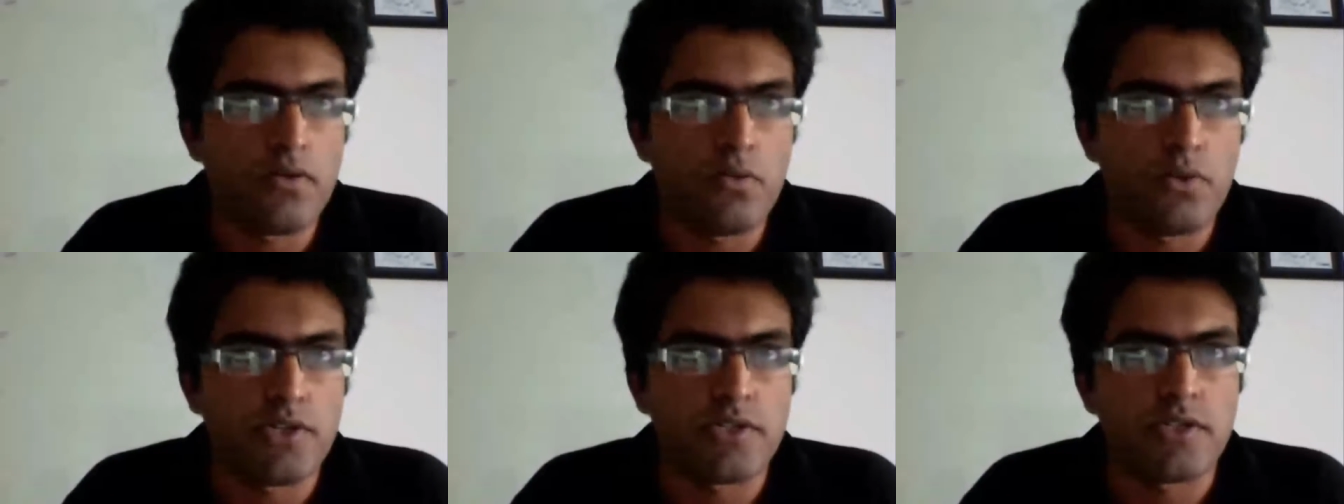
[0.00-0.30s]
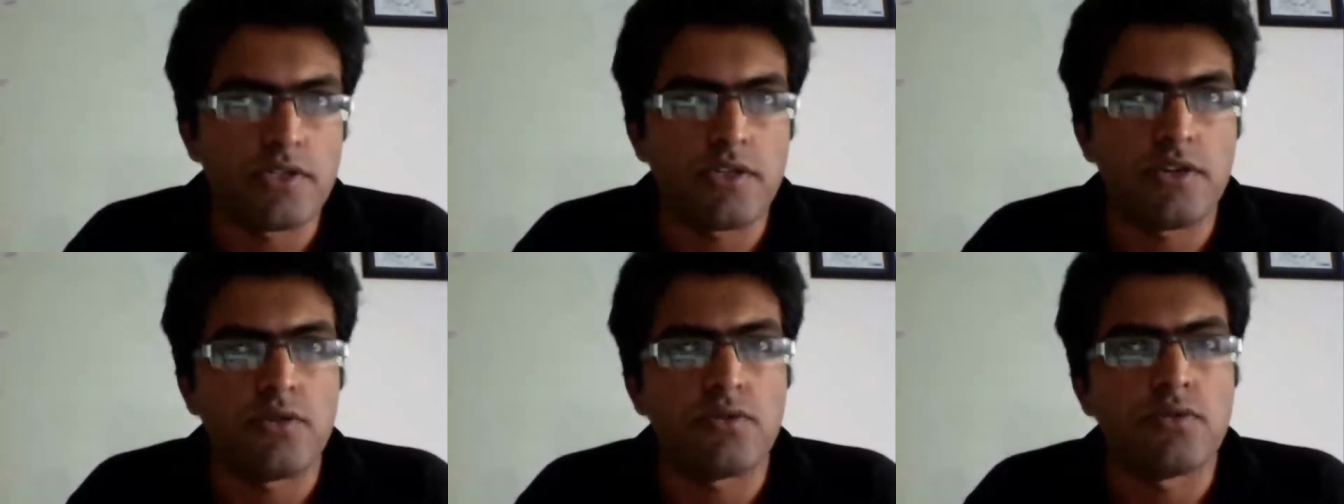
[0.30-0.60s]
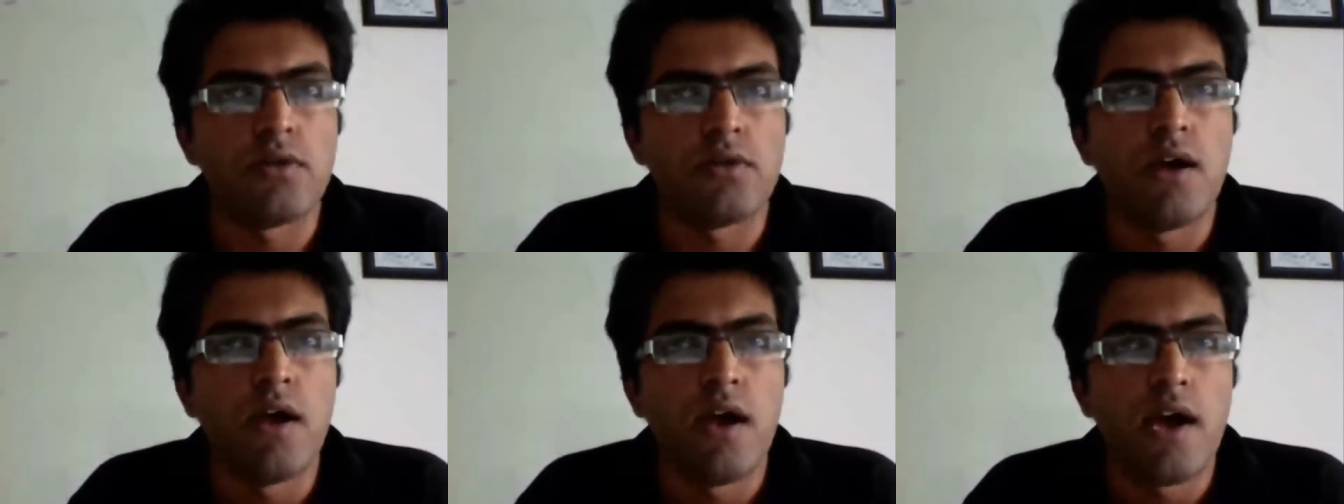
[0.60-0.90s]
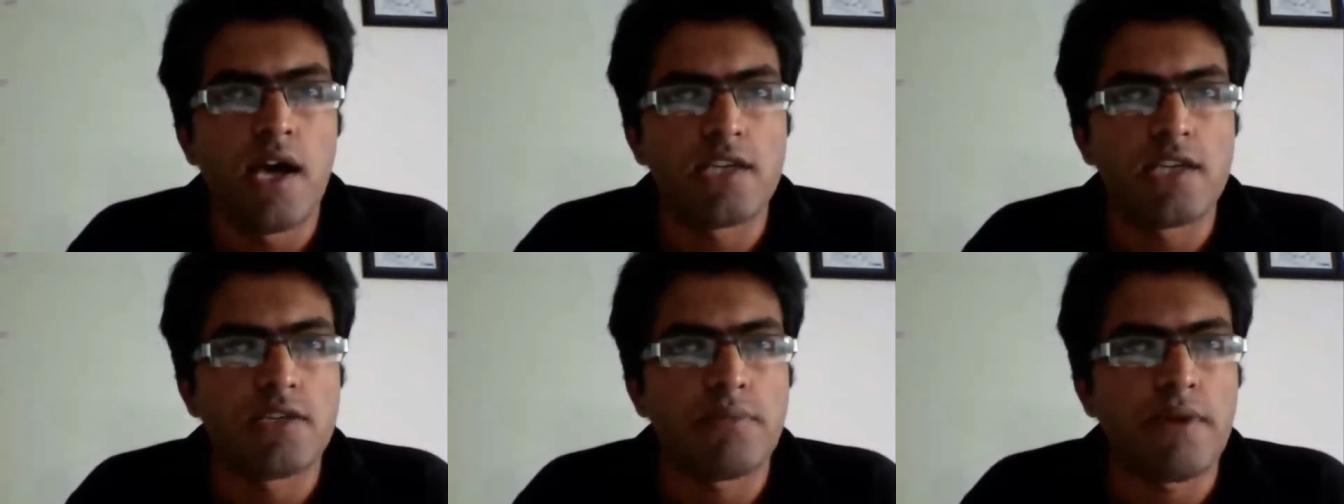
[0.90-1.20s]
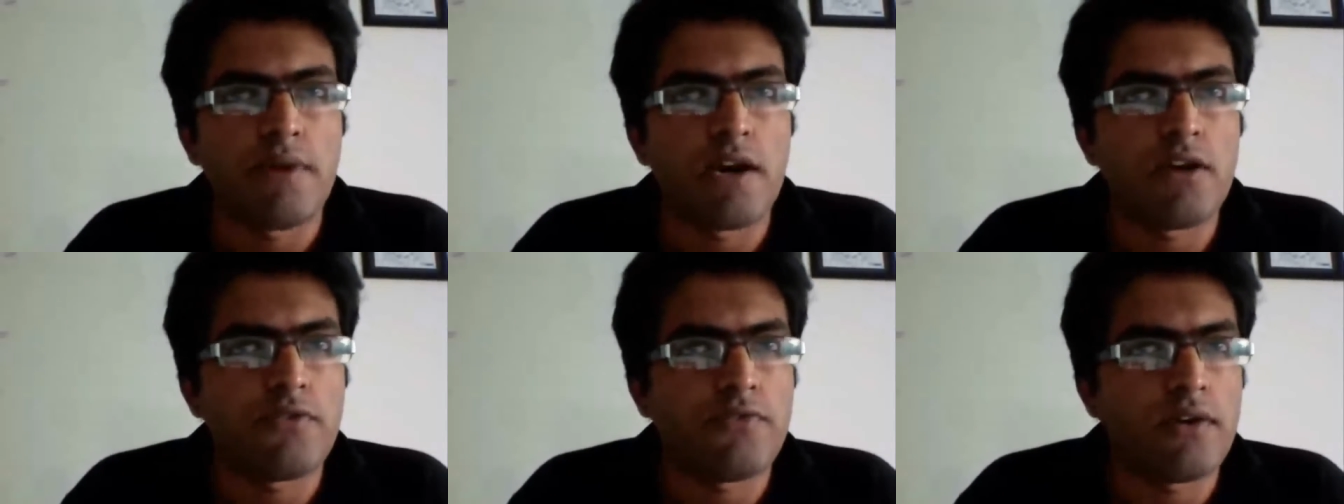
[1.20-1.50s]
is as a
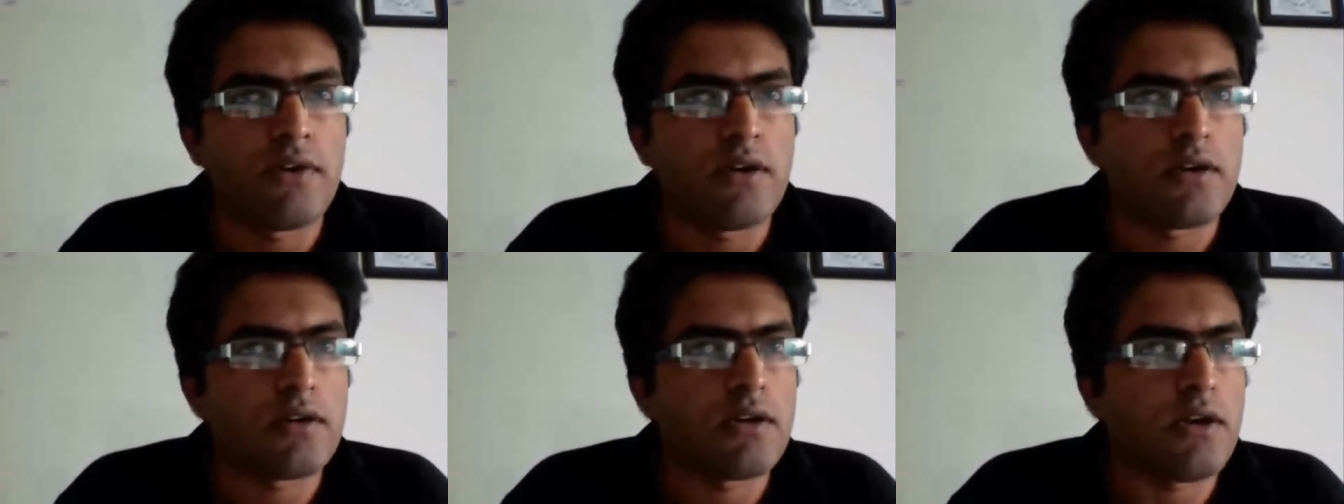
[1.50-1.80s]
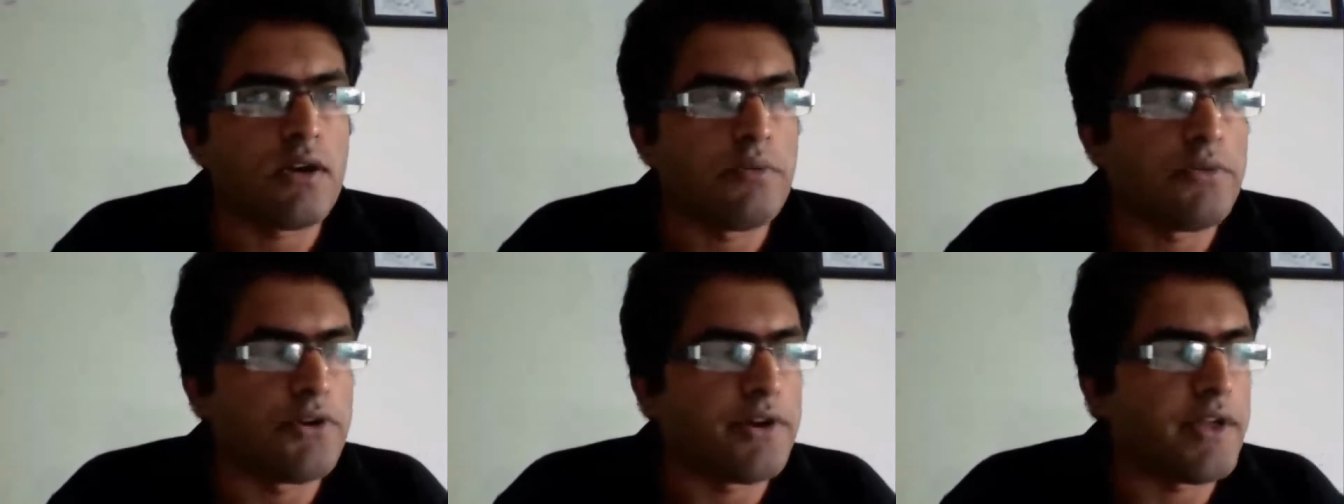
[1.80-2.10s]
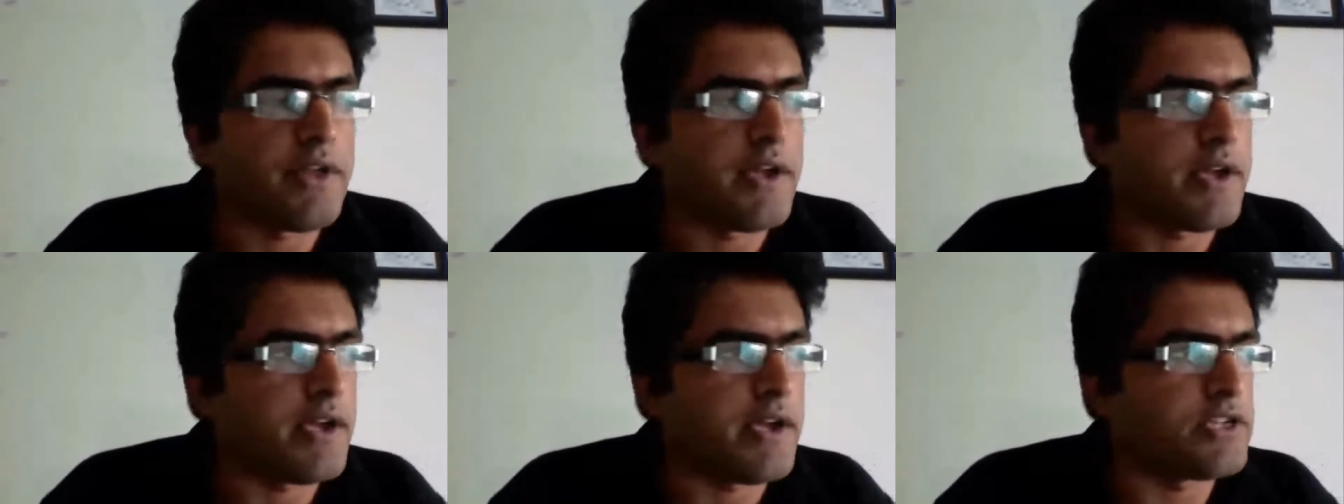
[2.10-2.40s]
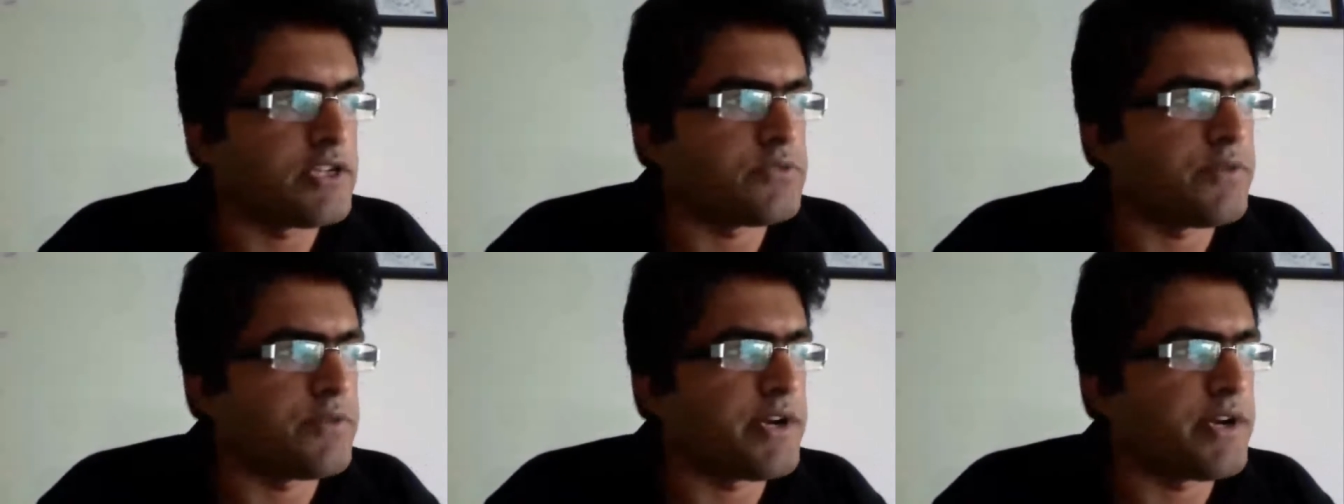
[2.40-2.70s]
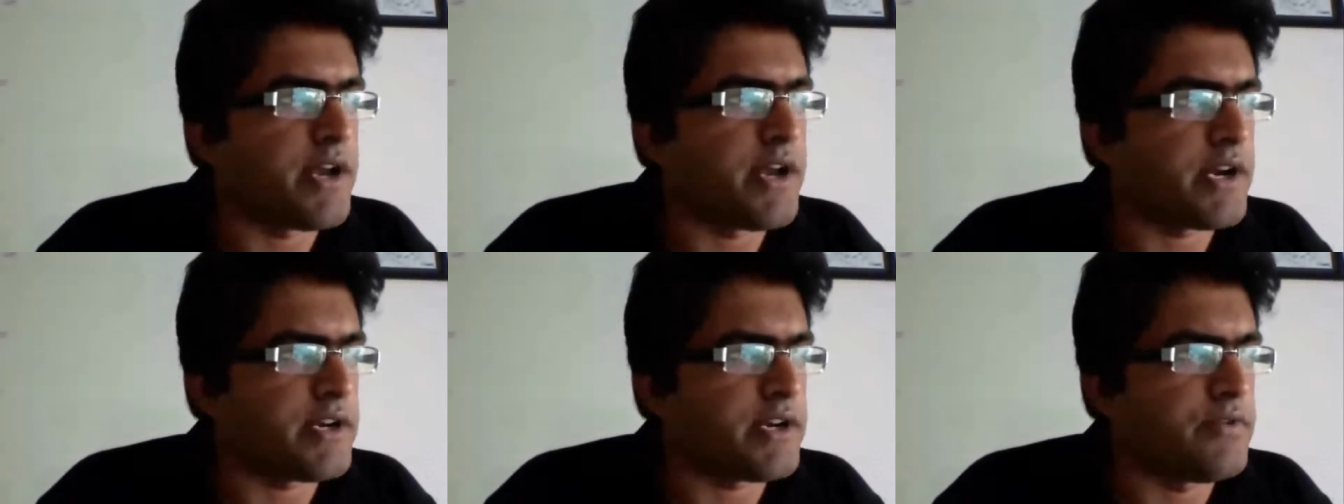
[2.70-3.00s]
part of our community
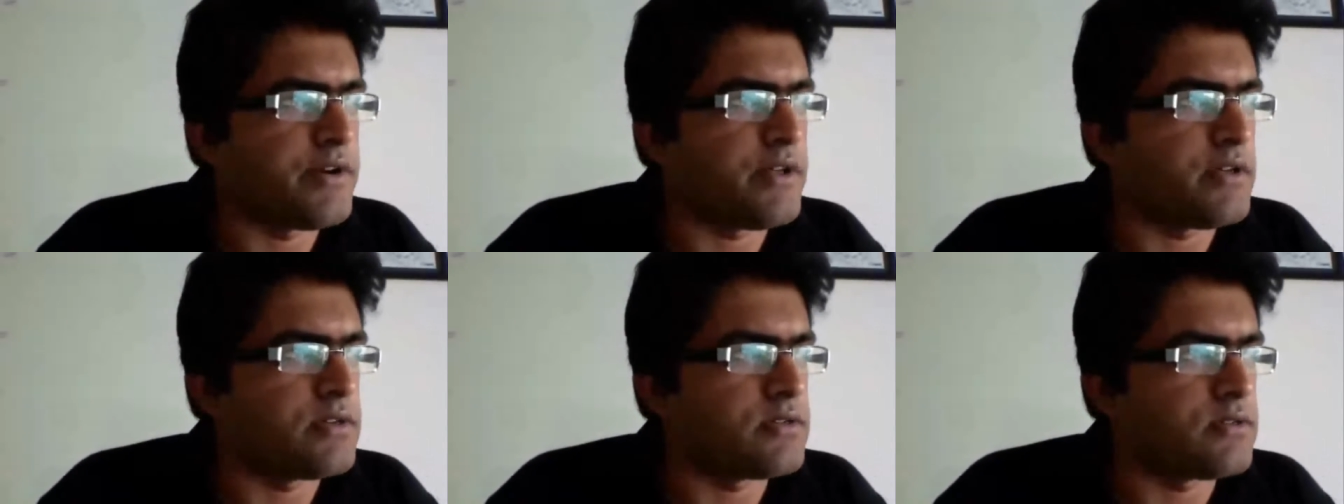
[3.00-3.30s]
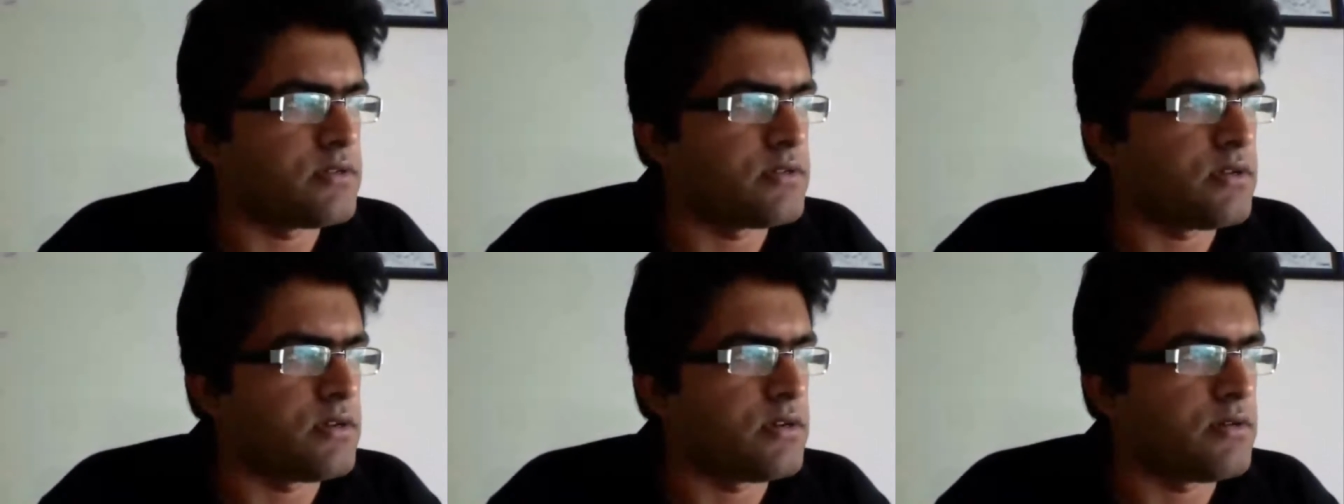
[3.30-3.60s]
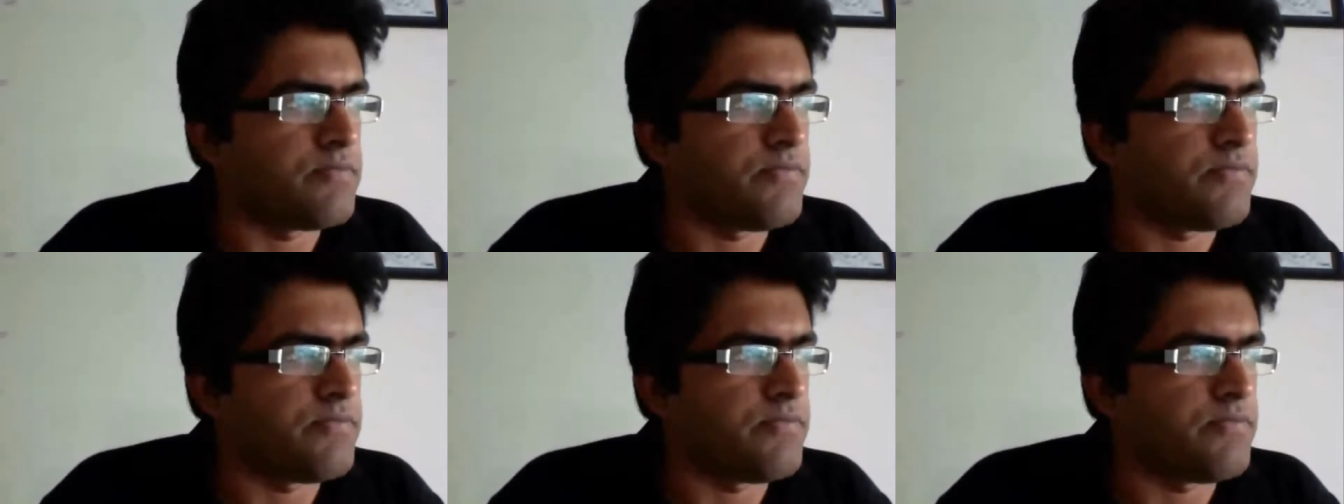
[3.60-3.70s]
engagement activities.